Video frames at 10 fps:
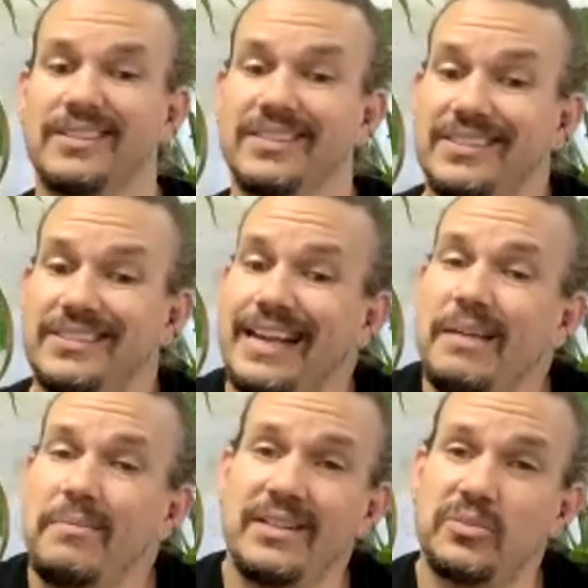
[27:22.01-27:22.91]
same
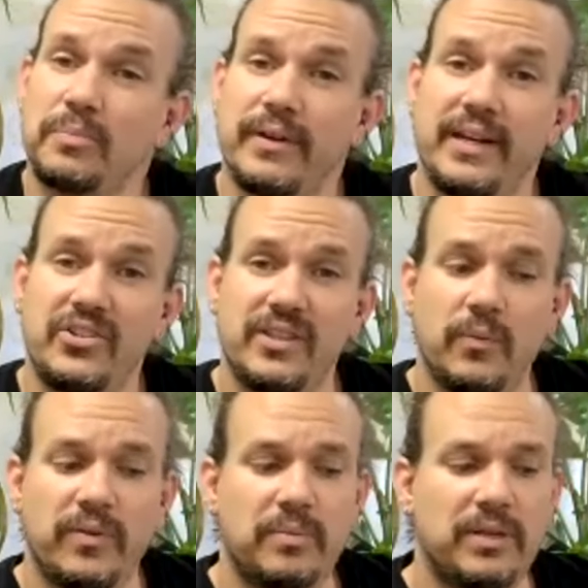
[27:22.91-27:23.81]
inspiration that
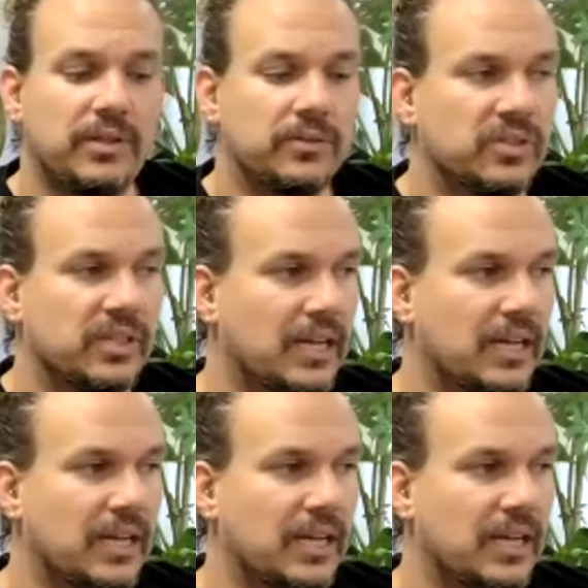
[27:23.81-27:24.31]
we've been using,